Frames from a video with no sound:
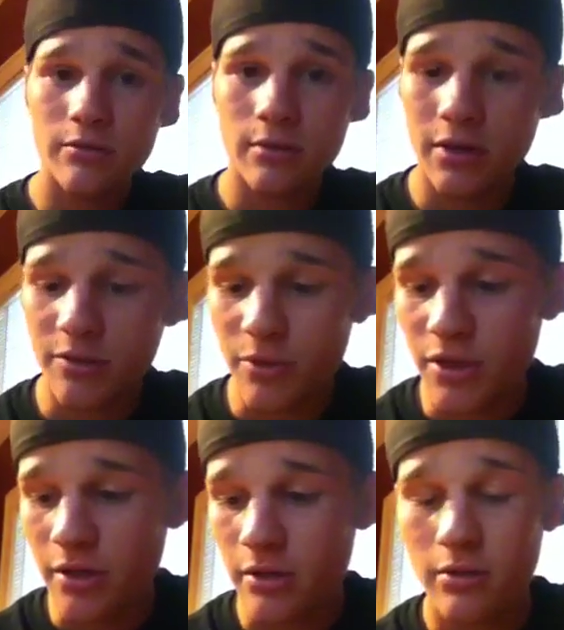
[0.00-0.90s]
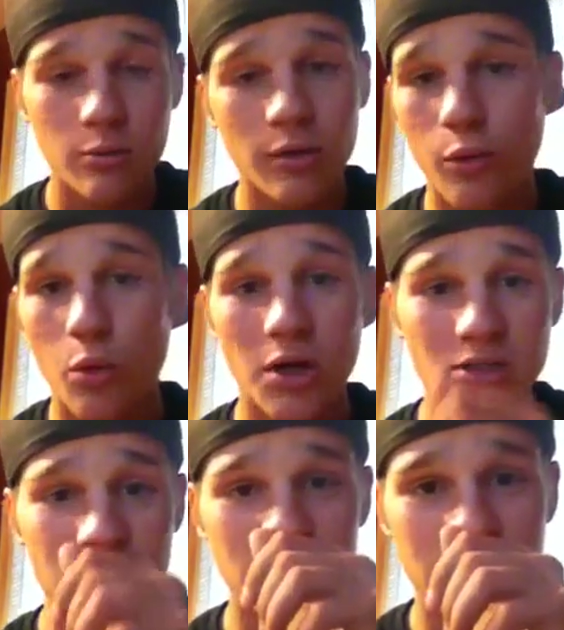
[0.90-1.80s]
would like me, whoever
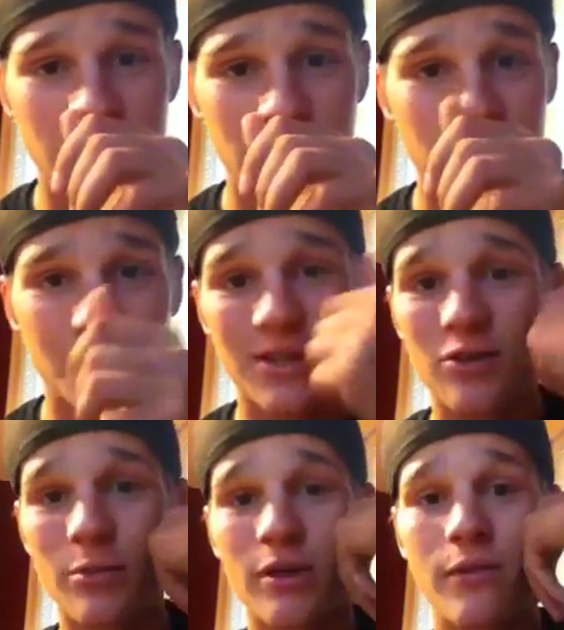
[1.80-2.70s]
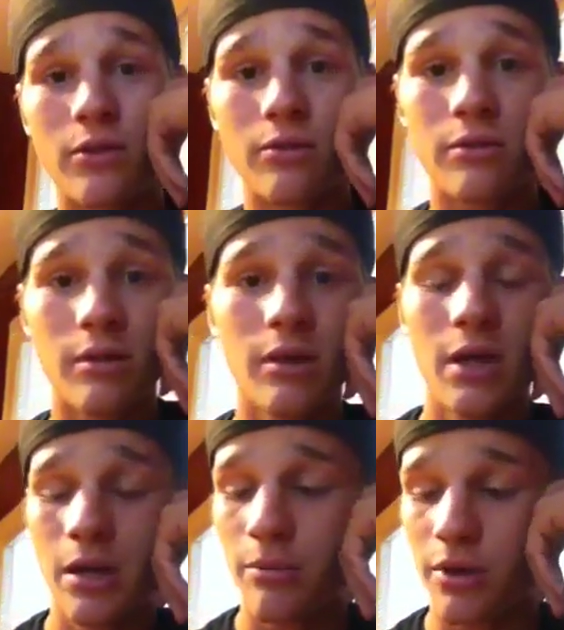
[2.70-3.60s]
watches this, I don't seem to get too many views,
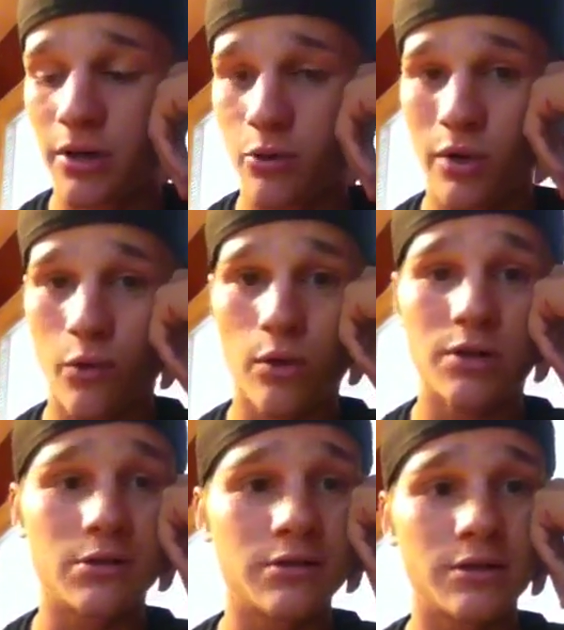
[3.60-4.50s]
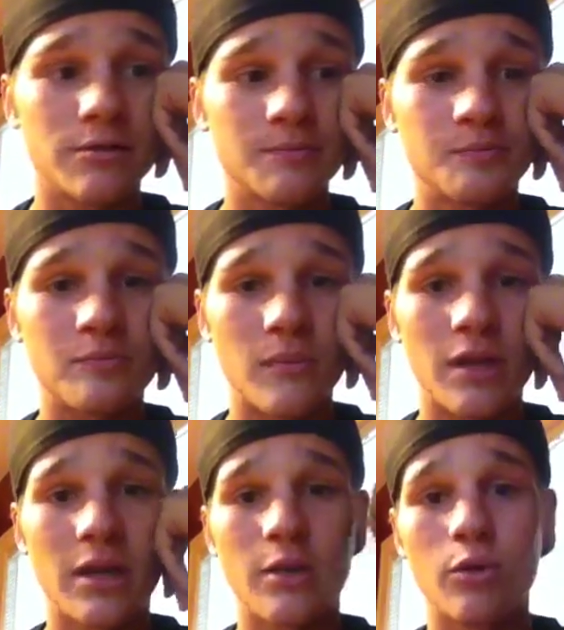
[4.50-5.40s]
but whoever watches it
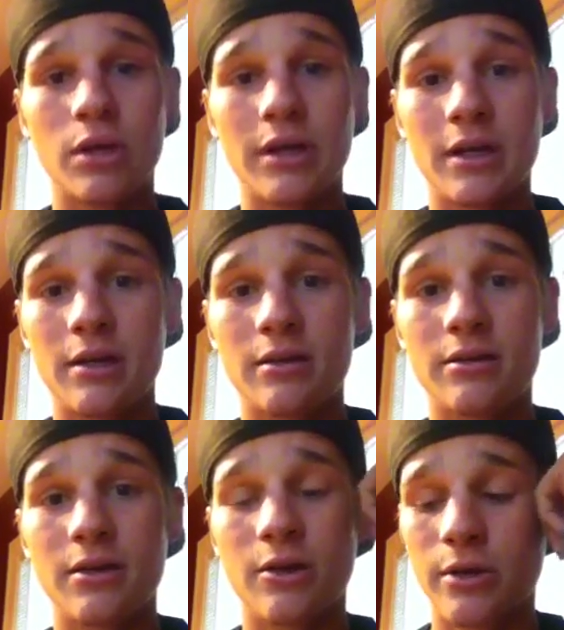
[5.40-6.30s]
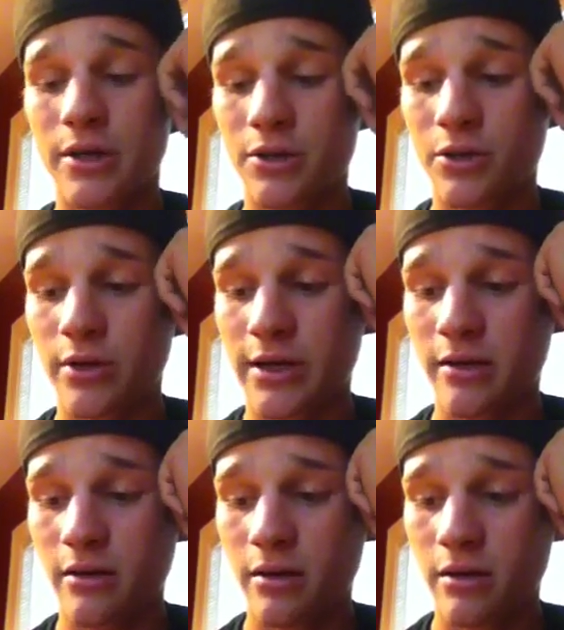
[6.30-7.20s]
and would like to know how to do
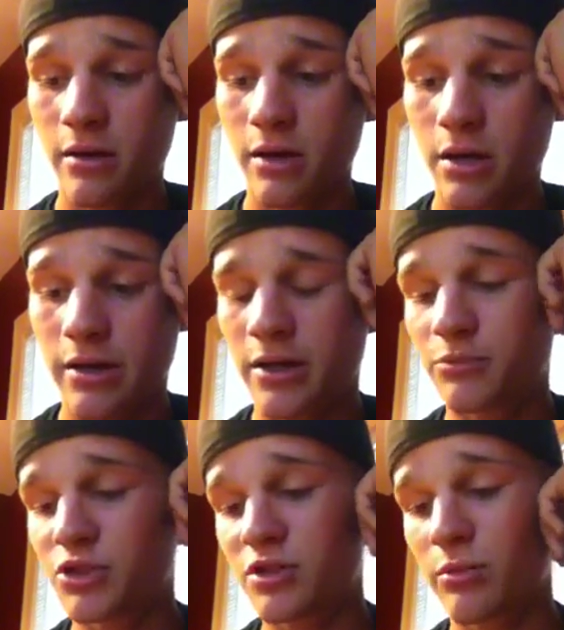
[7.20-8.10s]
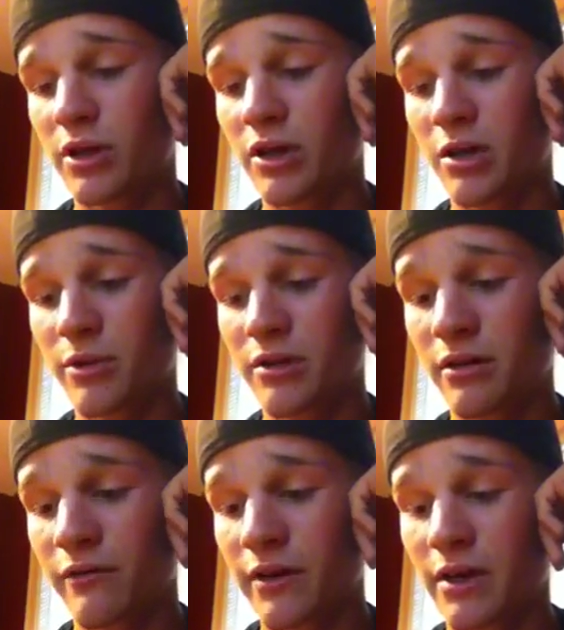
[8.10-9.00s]
that, just send me a comment.
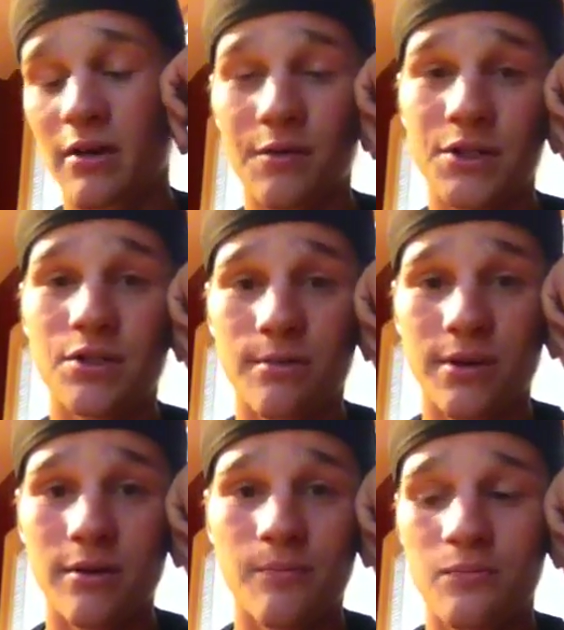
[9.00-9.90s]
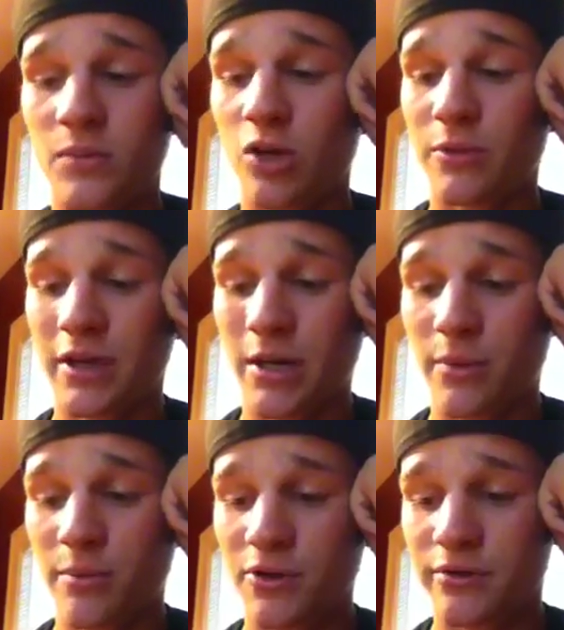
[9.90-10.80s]
If I get at least 3, I'll be happy
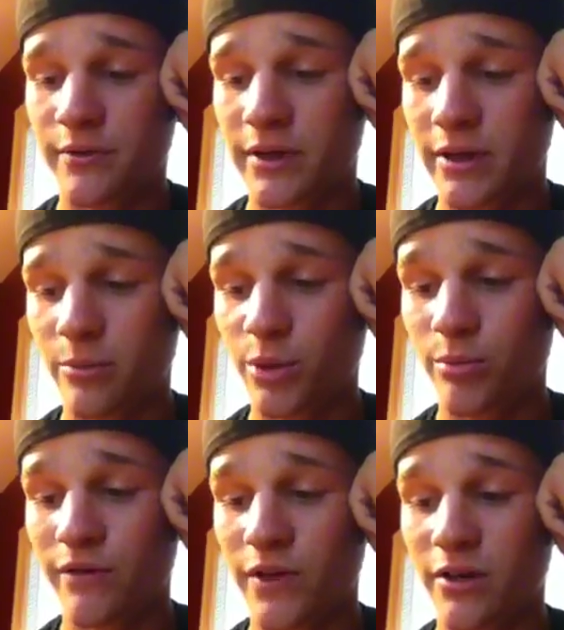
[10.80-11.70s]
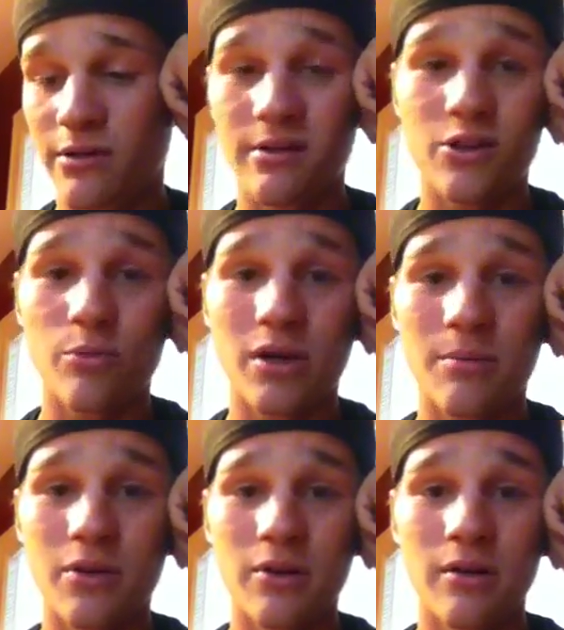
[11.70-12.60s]
to post the video, but my videos aren't too
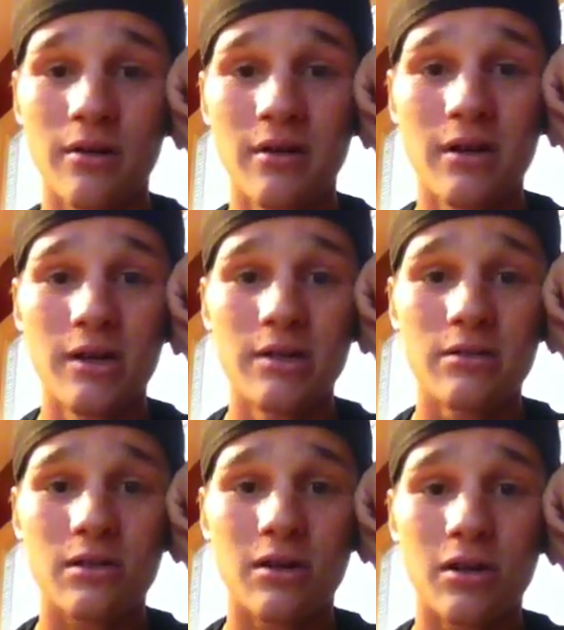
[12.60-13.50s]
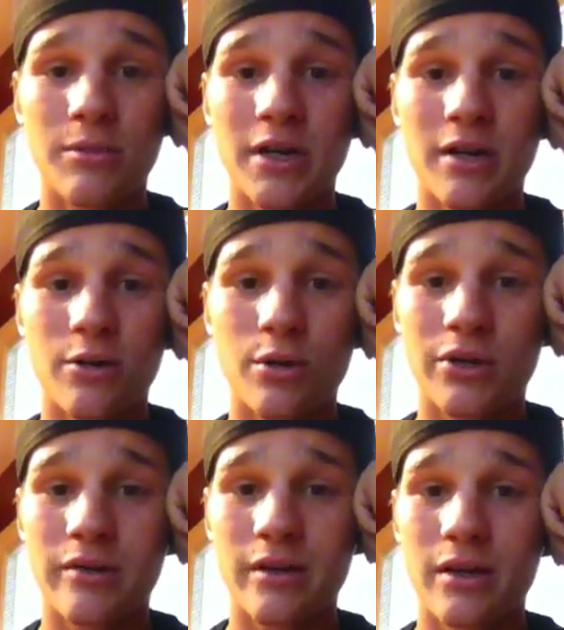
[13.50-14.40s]
popular, so I'm not going to do it
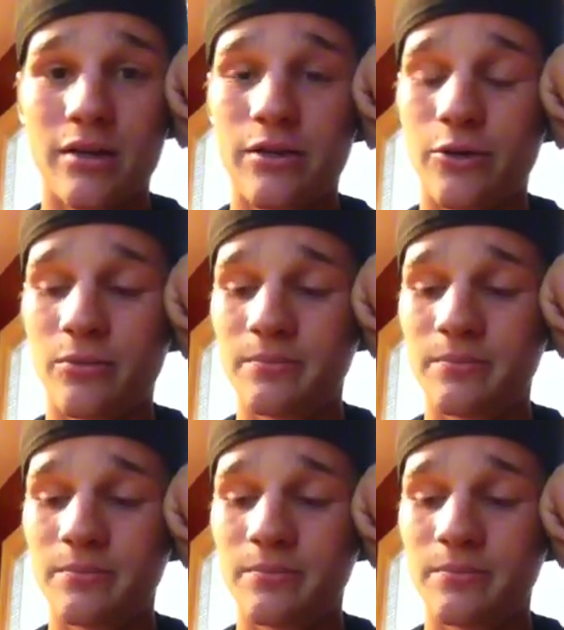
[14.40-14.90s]
unless I need to.